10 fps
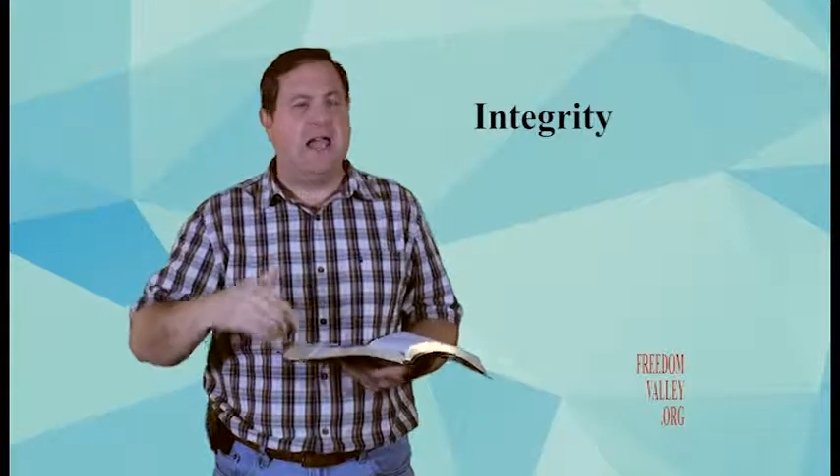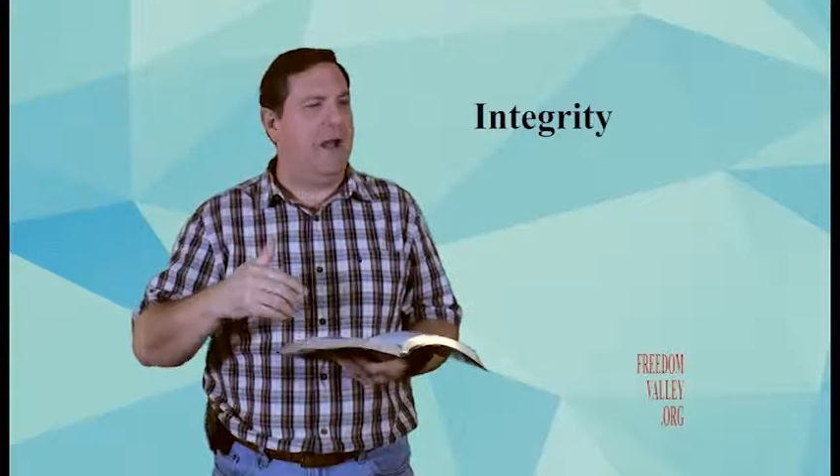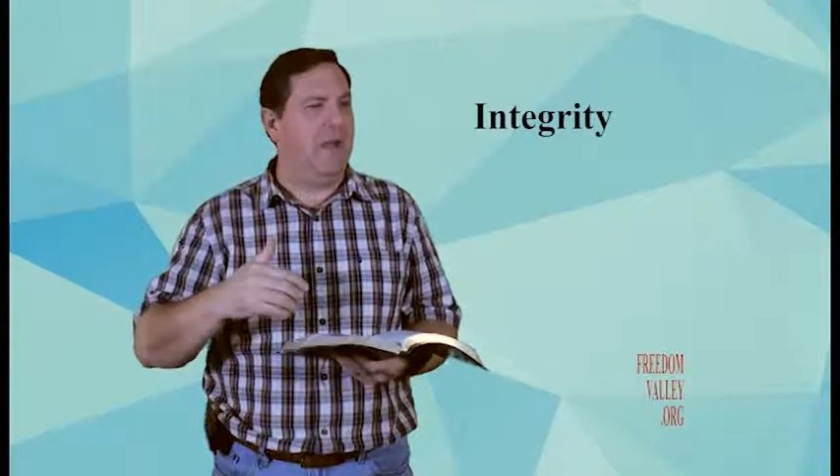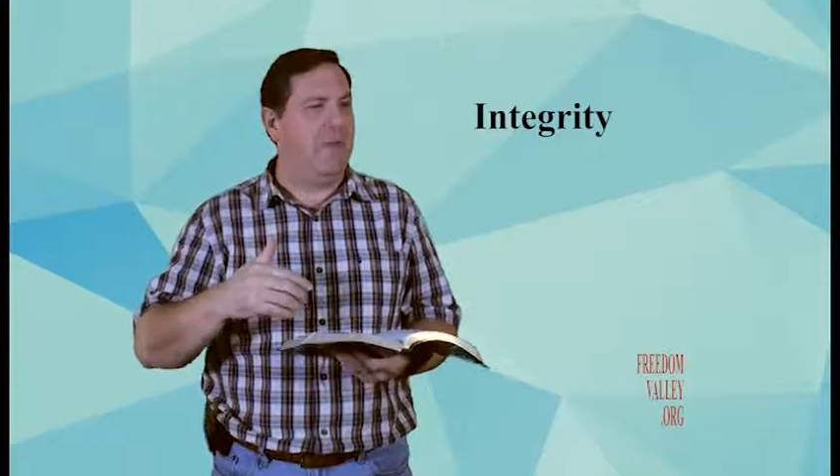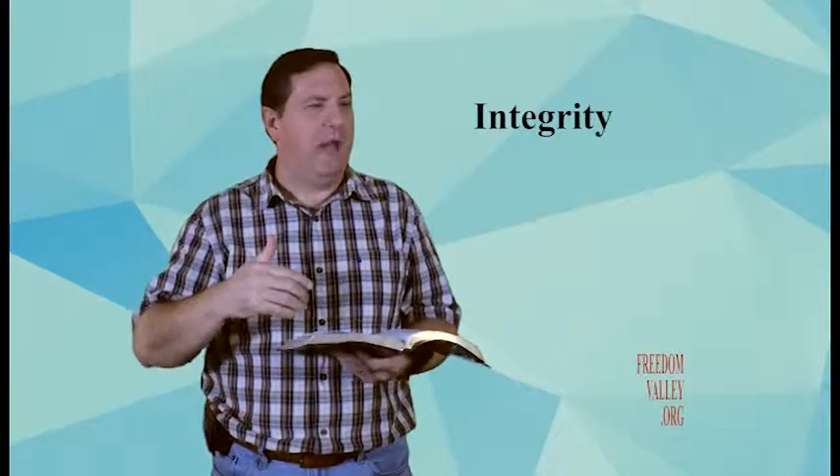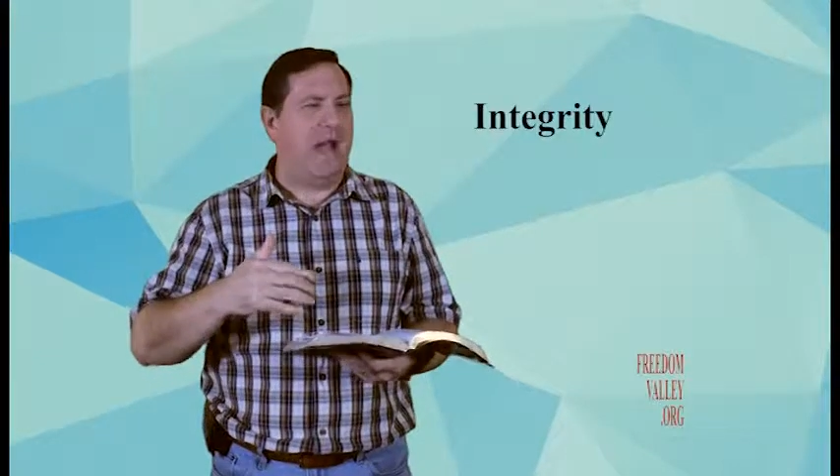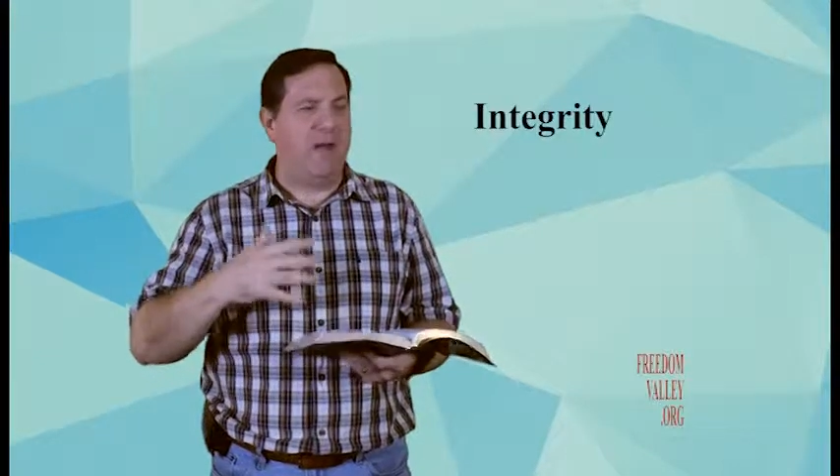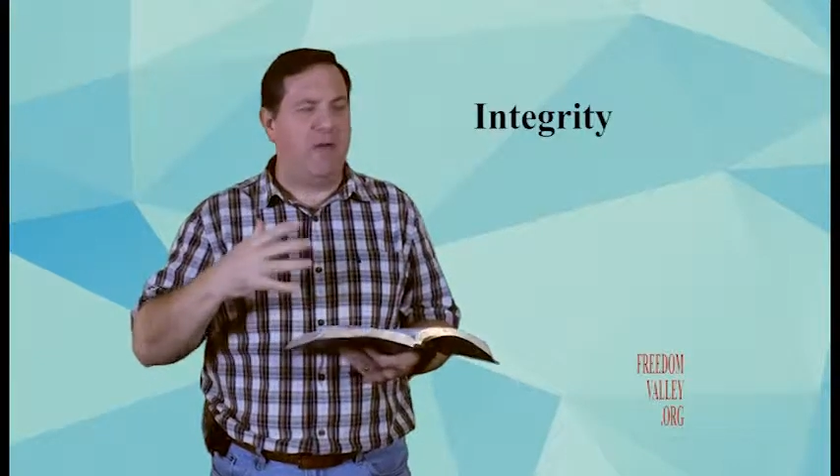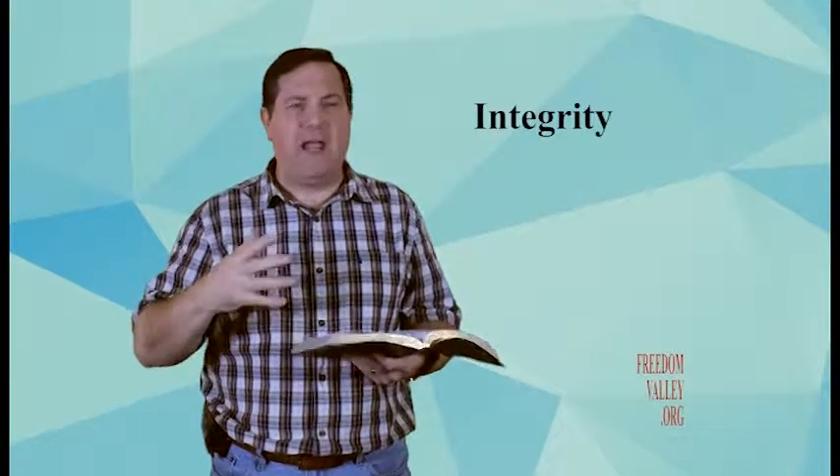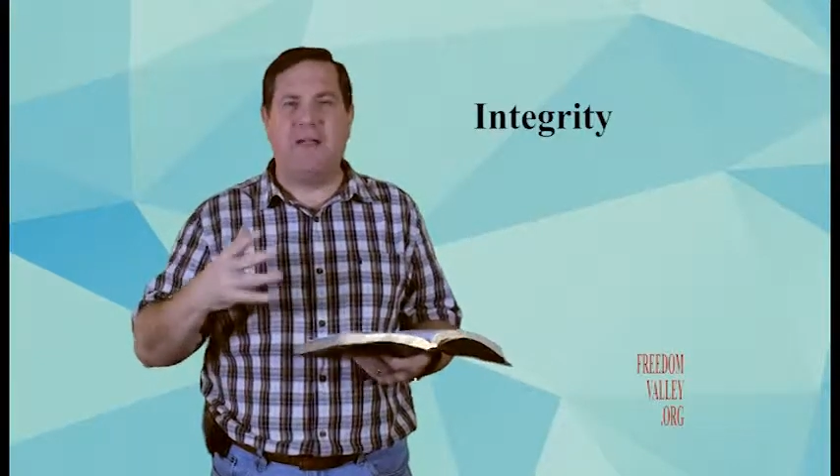Um, I
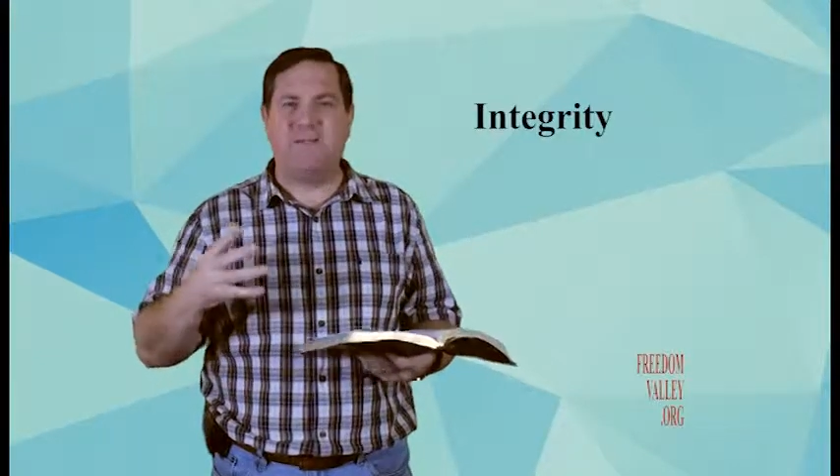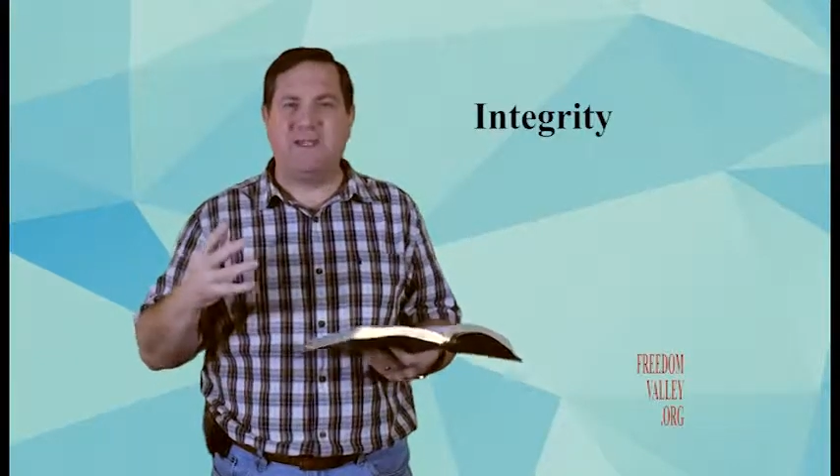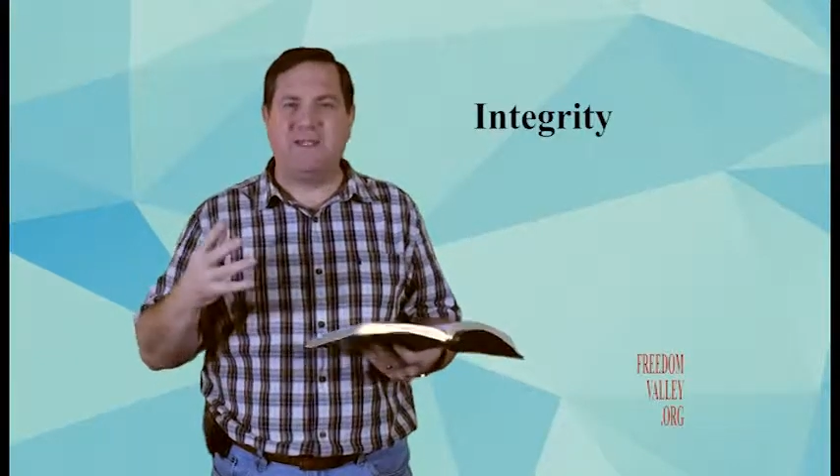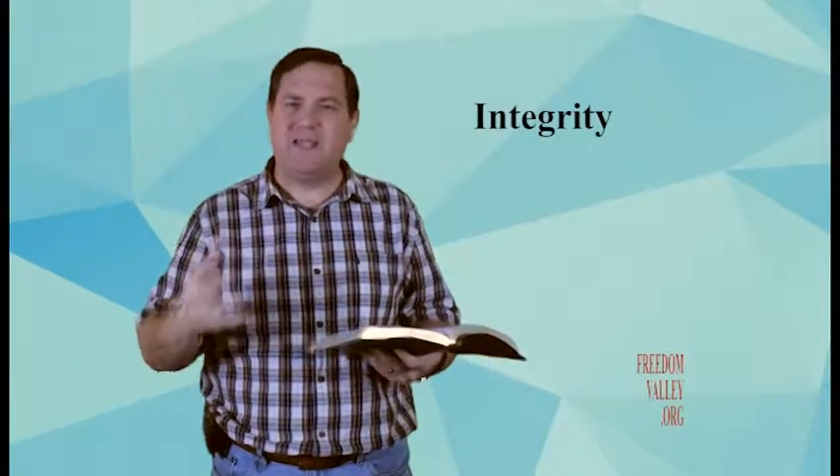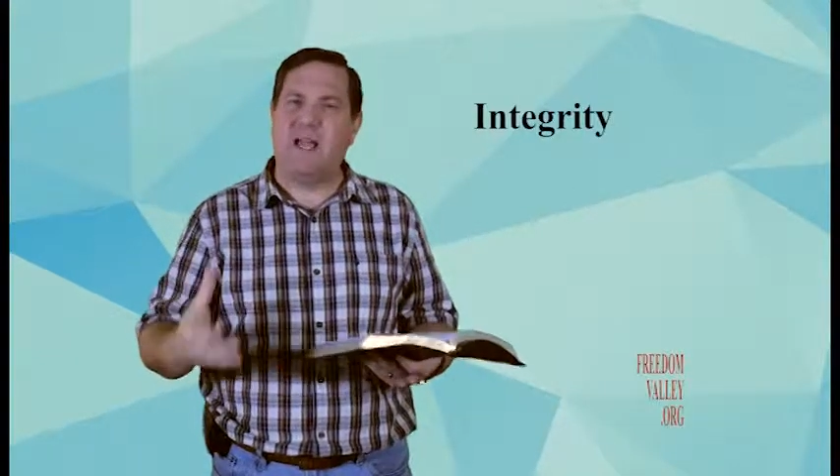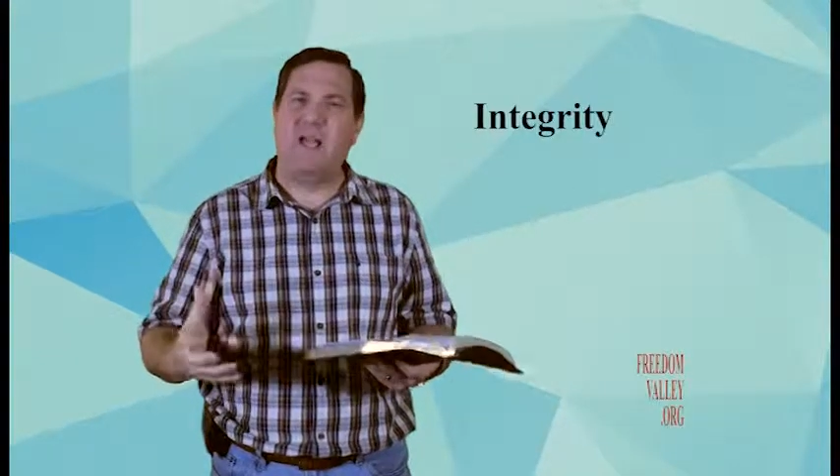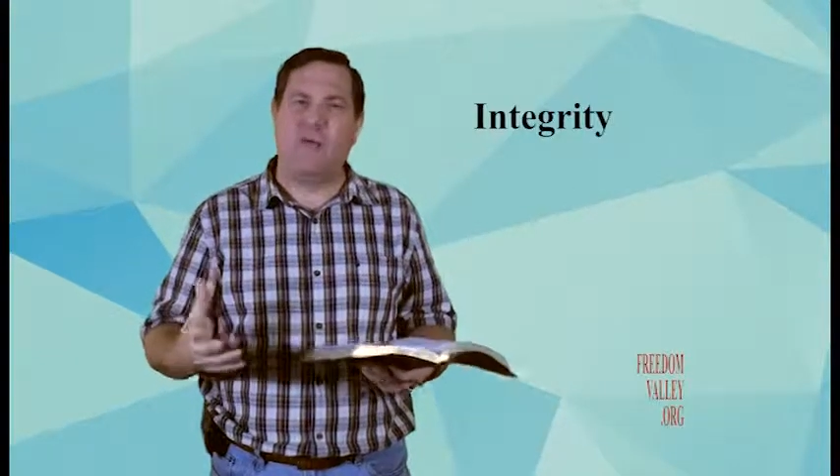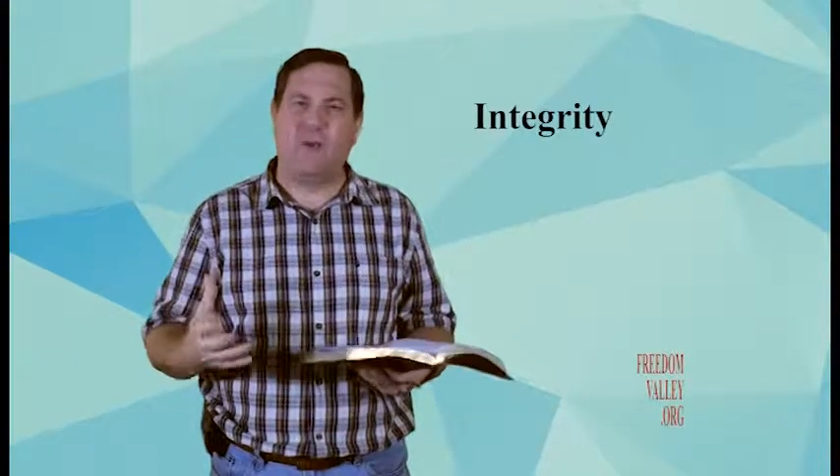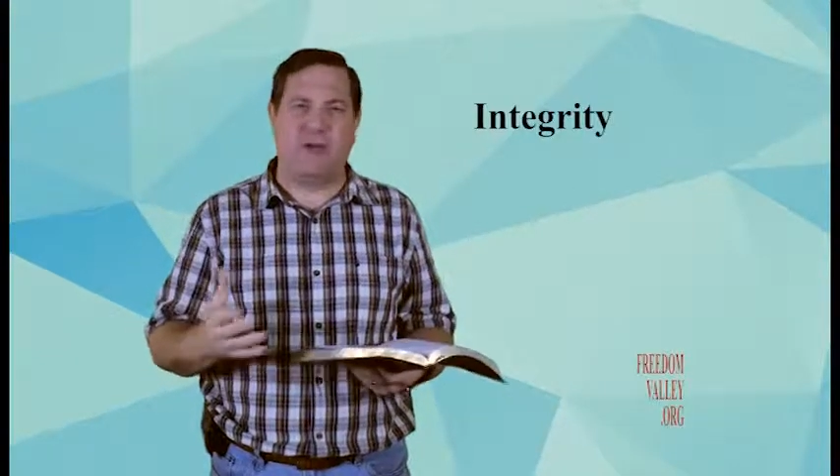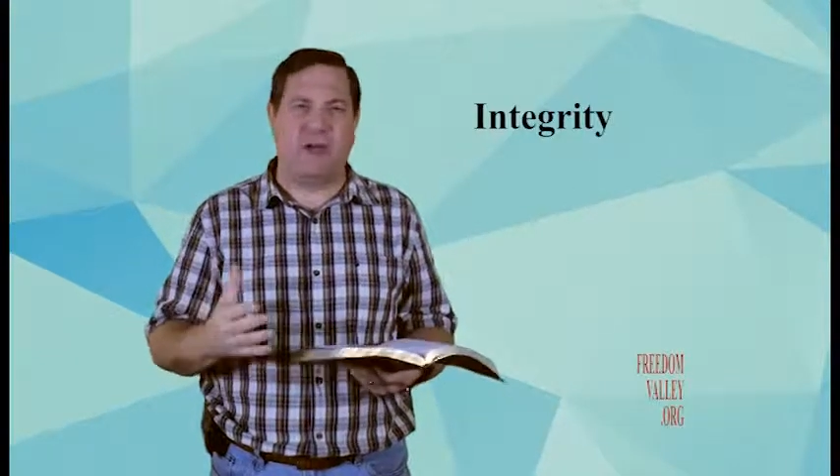don't have to decide
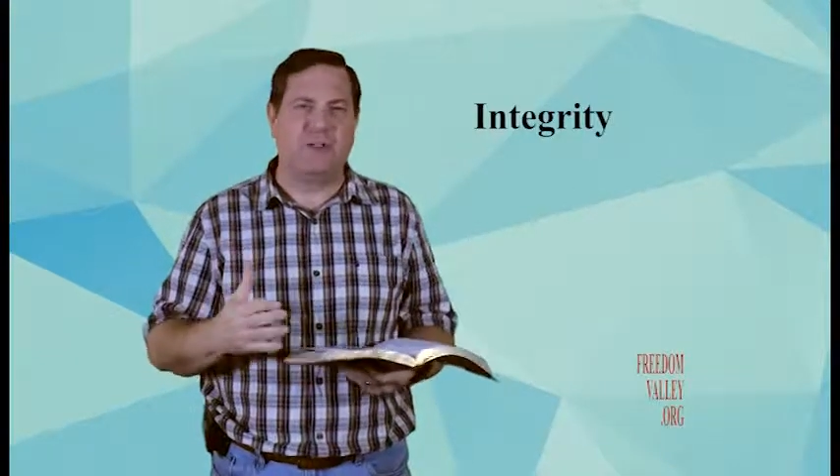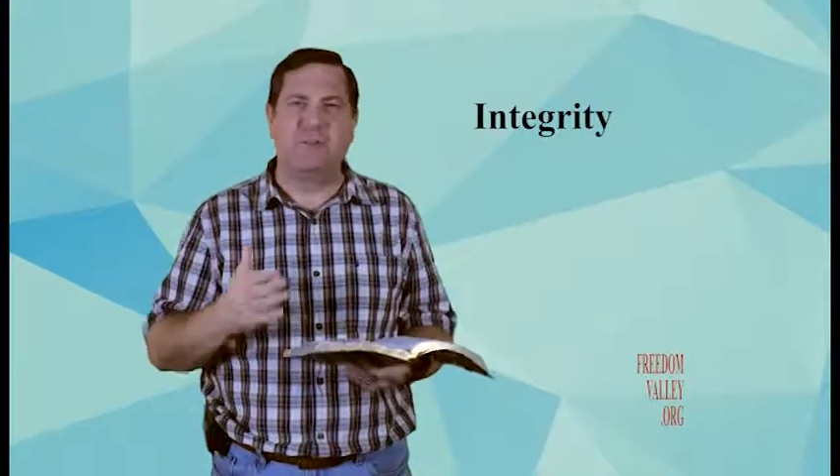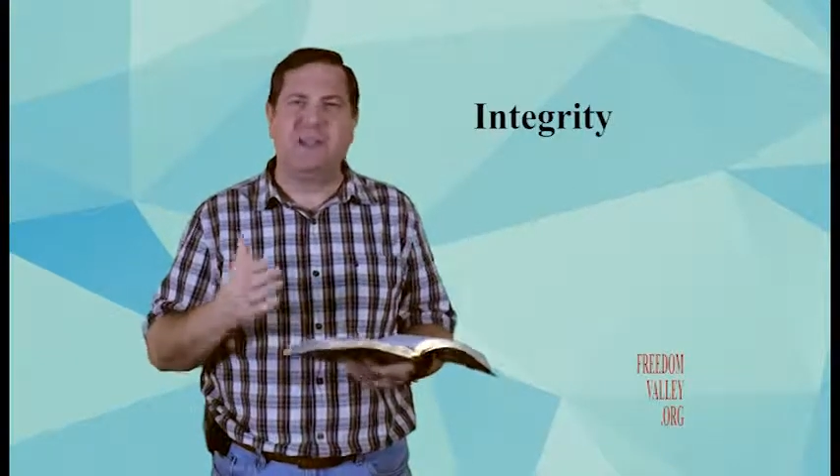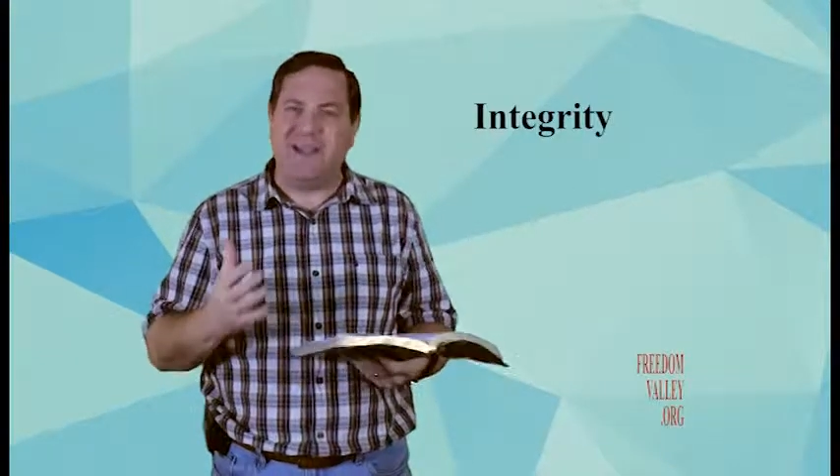whether I should be